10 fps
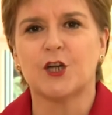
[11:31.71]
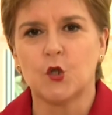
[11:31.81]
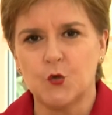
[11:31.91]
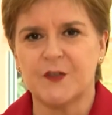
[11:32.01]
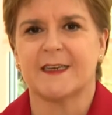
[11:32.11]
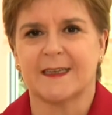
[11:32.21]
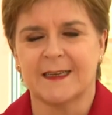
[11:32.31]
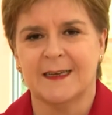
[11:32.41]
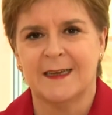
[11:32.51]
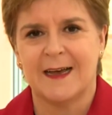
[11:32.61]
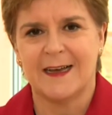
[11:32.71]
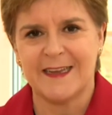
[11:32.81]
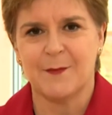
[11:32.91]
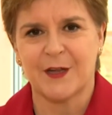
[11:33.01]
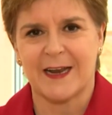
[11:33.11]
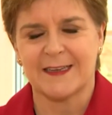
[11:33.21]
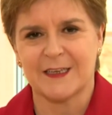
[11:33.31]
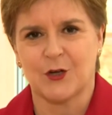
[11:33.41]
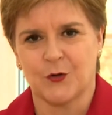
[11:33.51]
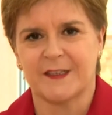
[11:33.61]
losing a
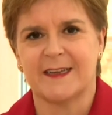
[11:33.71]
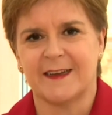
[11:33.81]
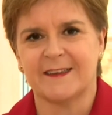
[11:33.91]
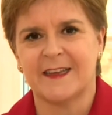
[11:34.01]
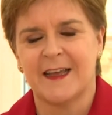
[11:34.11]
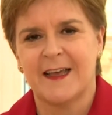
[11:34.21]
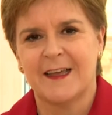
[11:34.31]
democratic contest,